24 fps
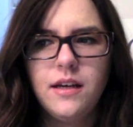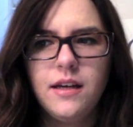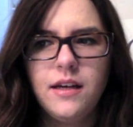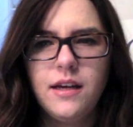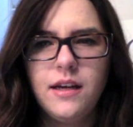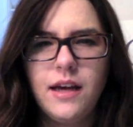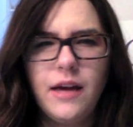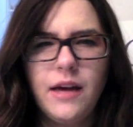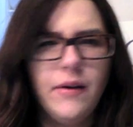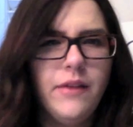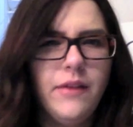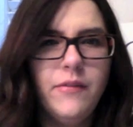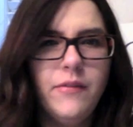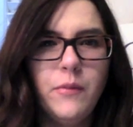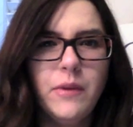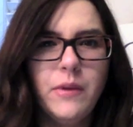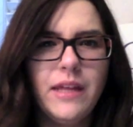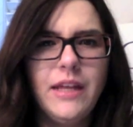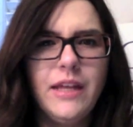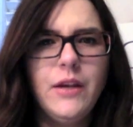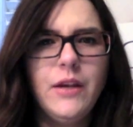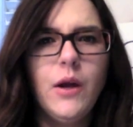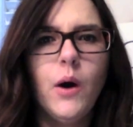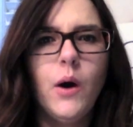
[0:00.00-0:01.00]
don't even really
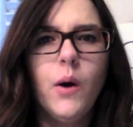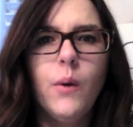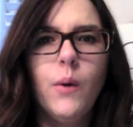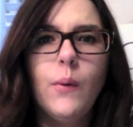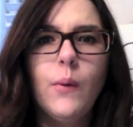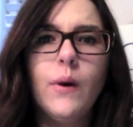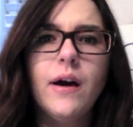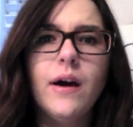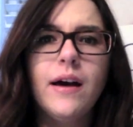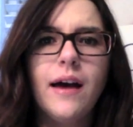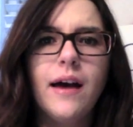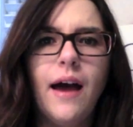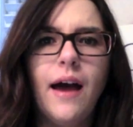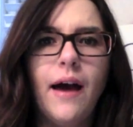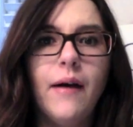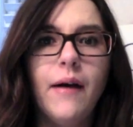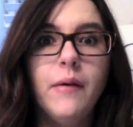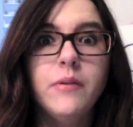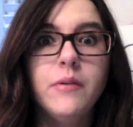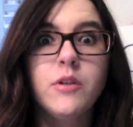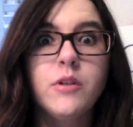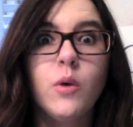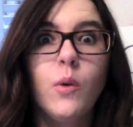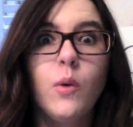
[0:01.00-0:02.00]
know how
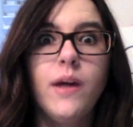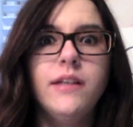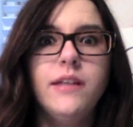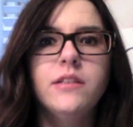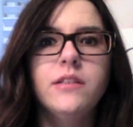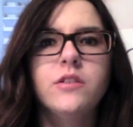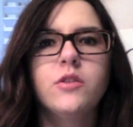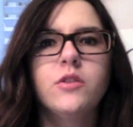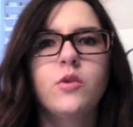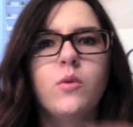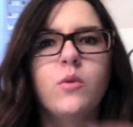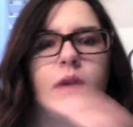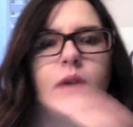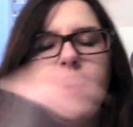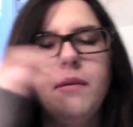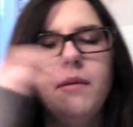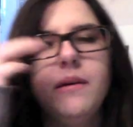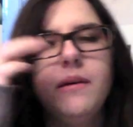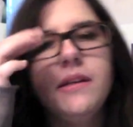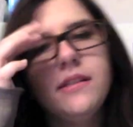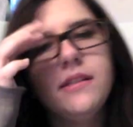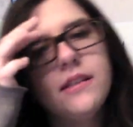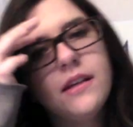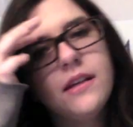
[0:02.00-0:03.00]
to quite describe it.